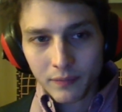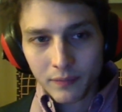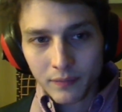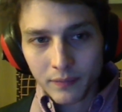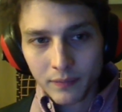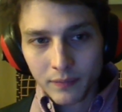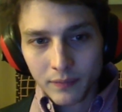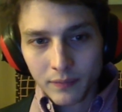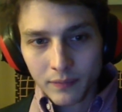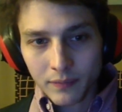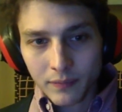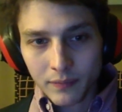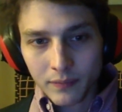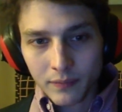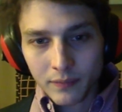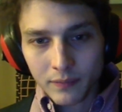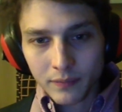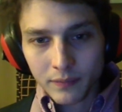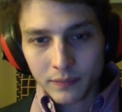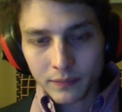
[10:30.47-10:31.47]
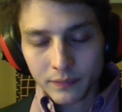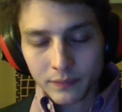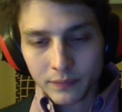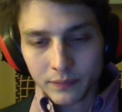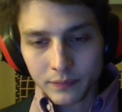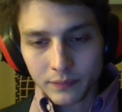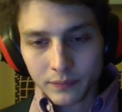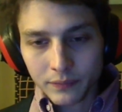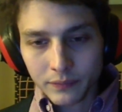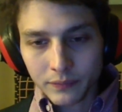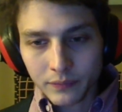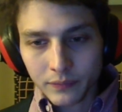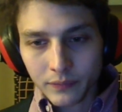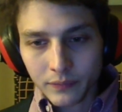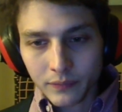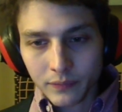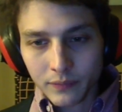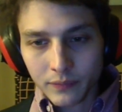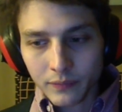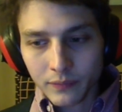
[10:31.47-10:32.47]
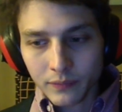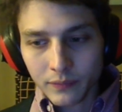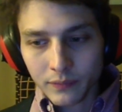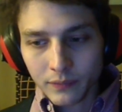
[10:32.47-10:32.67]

(no one is talking)